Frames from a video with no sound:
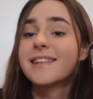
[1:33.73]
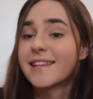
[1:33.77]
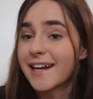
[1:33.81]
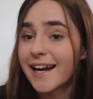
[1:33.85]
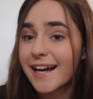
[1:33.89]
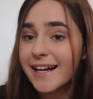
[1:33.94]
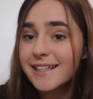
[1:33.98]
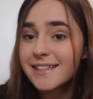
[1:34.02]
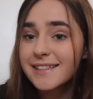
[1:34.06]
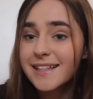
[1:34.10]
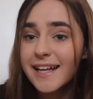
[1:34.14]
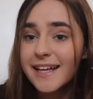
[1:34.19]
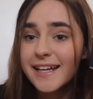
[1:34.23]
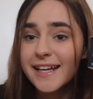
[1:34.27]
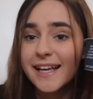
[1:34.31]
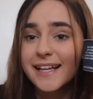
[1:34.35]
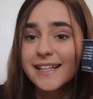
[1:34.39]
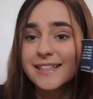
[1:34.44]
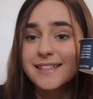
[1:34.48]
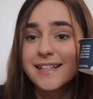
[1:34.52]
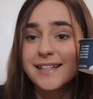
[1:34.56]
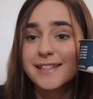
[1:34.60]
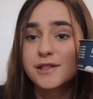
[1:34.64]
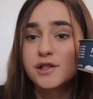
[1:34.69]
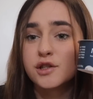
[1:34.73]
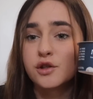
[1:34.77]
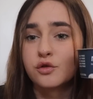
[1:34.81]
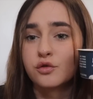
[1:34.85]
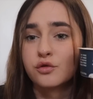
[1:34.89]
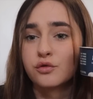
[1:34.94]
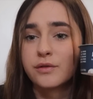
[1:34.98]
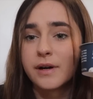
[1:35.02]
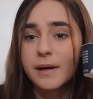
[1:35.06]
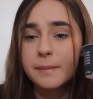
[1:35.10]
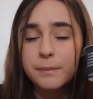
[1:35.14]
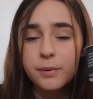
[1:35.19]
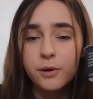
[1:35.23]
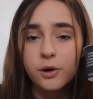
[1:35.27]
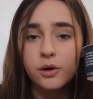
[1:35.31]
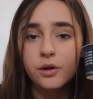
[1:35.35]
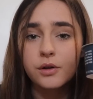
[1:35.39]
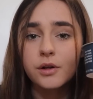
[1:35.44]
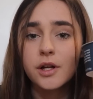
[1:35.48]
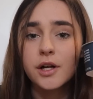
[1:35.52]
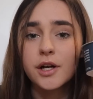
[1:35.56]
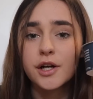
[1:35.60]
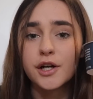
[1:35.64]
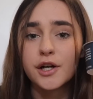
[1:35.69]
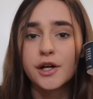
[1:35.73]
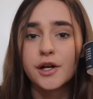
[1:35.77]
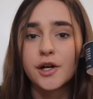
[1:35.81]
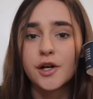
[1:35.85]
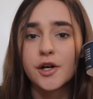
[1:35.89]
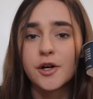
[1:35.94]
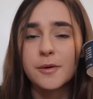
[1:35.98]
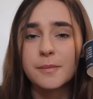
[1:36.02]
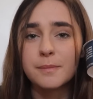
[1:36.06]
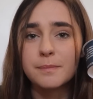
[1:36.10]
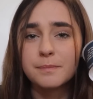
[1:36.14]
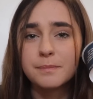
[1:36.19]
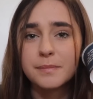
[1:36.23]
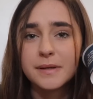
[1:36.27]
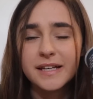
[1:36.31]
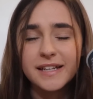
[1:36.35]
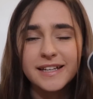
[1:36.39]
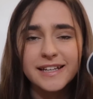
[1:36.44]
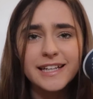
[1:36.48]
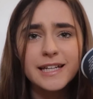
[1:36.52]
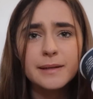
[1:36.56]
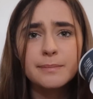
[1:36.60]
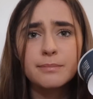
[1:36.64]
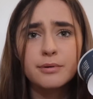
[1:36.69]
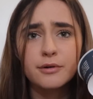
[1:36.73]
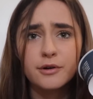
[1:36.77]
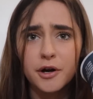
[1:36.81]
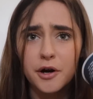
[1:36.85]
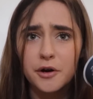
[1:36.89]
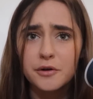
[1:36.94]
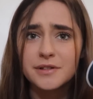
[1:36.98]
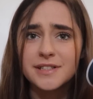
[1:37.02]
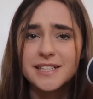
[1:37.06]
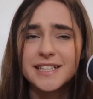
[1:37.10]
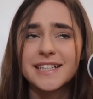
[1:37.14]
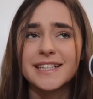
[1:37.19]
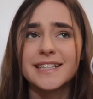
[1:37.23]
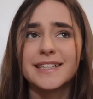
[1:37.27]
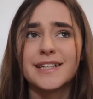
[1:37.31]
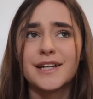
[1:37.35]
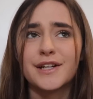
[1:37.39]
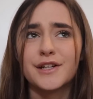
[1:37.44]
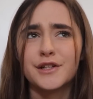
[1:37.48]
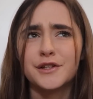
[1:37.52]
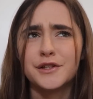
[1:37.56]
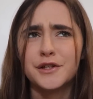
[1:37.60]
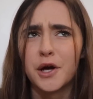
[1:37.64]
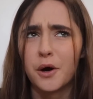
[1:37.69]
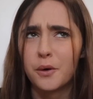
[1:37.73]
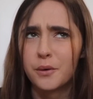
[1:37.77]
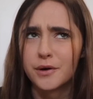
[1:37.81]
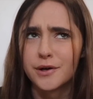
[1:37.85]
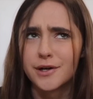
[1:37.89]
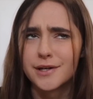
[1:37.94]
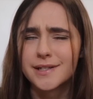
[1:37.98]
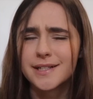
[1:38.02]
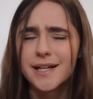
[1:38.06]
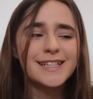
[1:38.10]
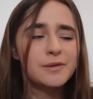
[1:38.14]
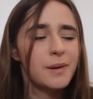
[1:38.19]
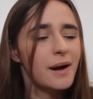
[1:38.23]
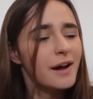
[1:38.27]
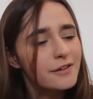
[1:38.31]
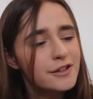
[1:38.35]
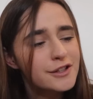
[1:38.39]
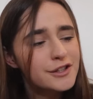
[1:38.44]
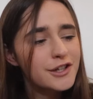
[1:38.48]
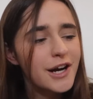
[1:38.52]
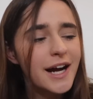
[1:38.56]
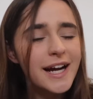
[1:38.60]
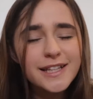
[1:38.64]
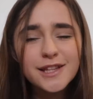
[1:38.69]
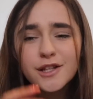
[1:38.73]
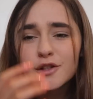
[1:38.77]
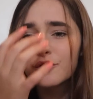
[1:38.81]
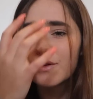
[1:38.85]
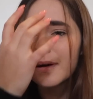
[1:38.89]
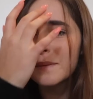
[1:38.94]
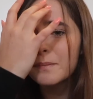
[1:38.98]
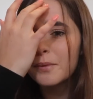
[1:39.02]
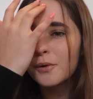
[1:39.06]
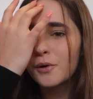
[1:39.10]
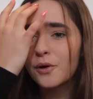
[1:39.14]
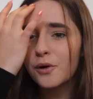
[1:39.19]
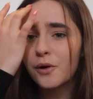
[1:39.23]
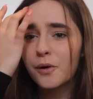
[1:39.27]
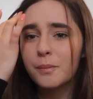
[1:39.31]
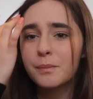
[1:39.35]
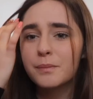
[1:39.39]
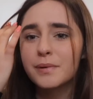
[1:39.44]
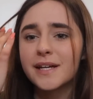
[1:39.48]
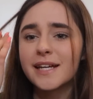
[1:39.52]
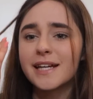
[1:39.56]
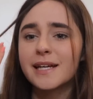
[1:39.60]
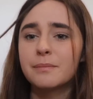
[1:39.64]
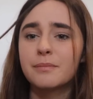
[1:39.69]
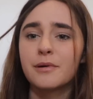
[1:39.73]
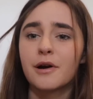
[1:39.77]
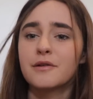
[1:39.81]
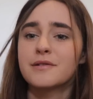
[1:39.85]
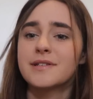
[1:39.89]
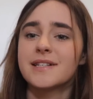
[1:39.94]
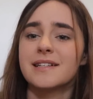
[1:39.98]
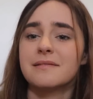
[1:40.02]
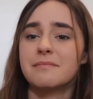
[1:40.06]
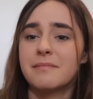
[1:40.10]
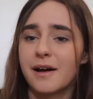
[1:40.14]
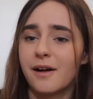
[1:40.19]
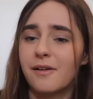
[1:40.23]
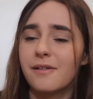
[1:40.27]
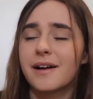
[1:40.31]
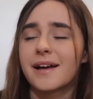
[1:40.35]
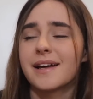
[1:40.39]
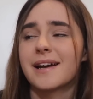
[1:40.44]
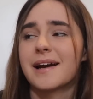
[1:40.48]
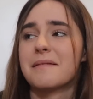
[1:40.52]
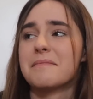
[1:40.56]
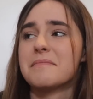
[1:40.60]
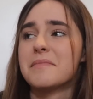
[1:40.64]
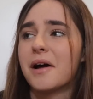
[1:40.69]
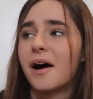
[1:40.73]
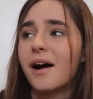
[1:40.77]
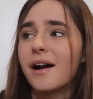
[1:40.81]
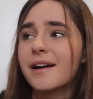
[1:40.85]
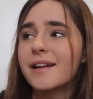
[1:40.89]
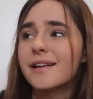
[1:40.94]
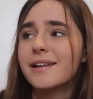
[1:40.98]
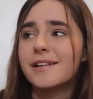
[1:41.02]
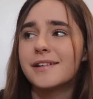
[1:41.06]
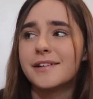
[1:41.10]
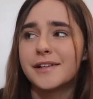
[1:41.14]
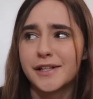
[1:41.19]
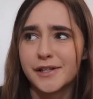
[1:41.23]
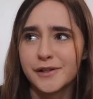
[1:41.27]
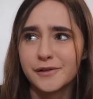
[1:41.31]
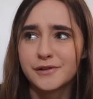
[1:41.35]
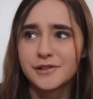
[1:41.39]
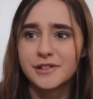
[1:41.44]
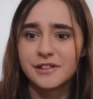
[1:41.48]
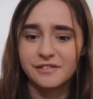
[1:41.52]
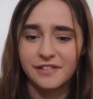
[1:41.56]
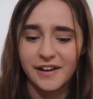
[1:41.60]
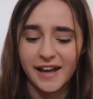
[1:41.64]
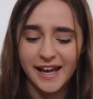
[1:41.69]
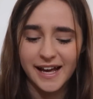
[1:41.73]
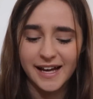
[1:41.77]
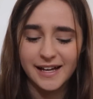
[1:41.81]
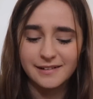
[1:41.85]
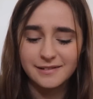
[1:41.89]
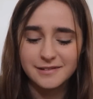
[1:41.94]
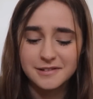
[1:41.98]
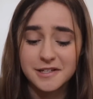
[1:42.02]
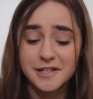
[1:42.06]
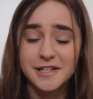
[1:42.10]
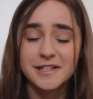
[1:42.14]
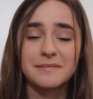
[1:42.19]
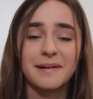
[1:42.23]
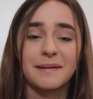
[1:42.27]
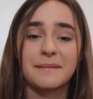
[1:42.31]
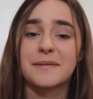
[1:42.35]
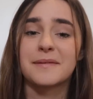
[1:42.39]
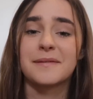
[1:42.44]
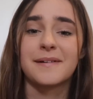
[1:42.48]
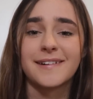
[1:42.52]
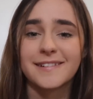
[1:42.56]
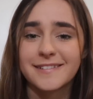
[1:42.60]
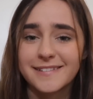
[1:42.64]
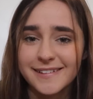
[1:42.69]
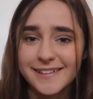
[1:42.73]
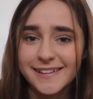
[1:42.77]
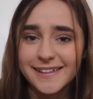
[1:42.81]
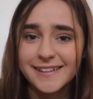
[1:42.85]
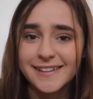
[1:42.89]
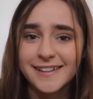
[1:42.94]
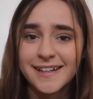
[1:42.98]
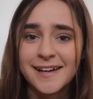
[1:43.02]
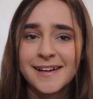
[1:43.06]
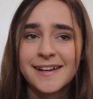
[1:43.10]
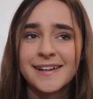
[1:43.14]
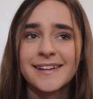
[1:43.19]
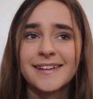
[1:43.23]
The next thing is this Ripple pea protein yogurt. So I've tried the Ripple pea protein milk and I'm not a huge fan, so you might be wondering